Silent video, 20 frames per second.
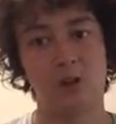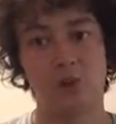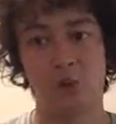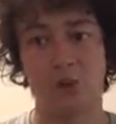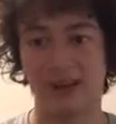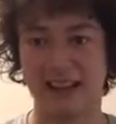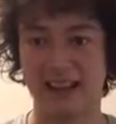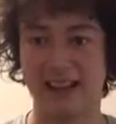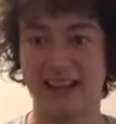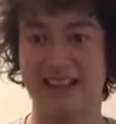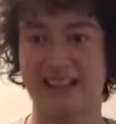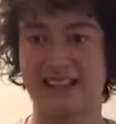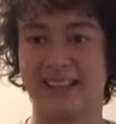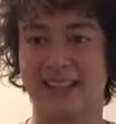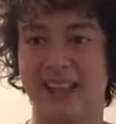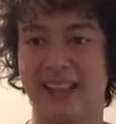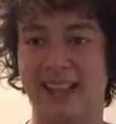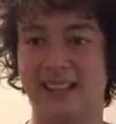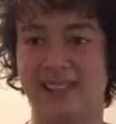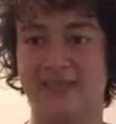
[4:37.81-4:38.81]
What can I
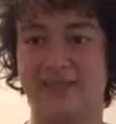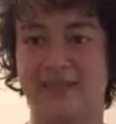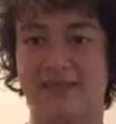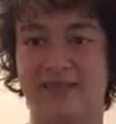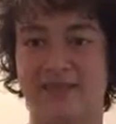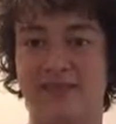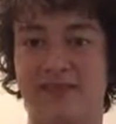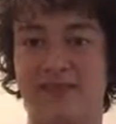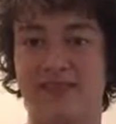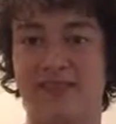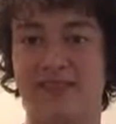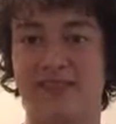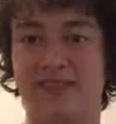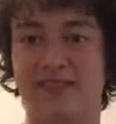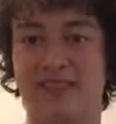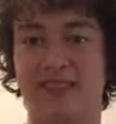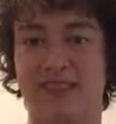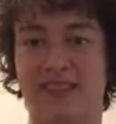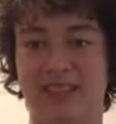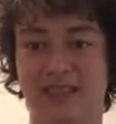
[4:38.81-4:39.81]
say?
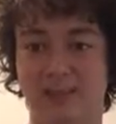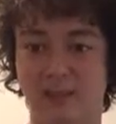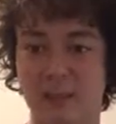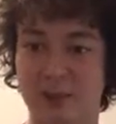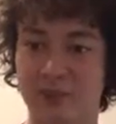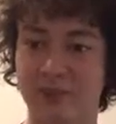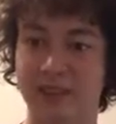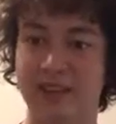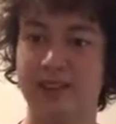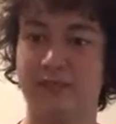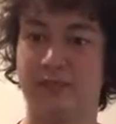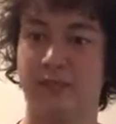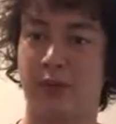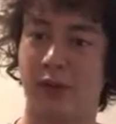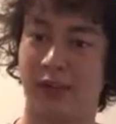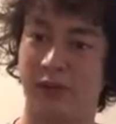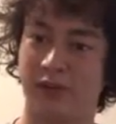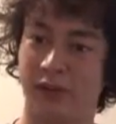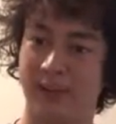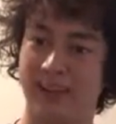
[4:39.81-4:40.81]
This movie
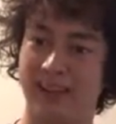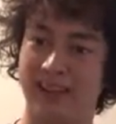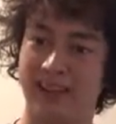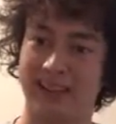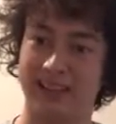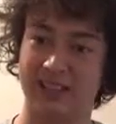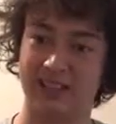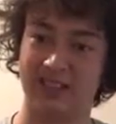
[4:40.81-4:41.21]
perfectly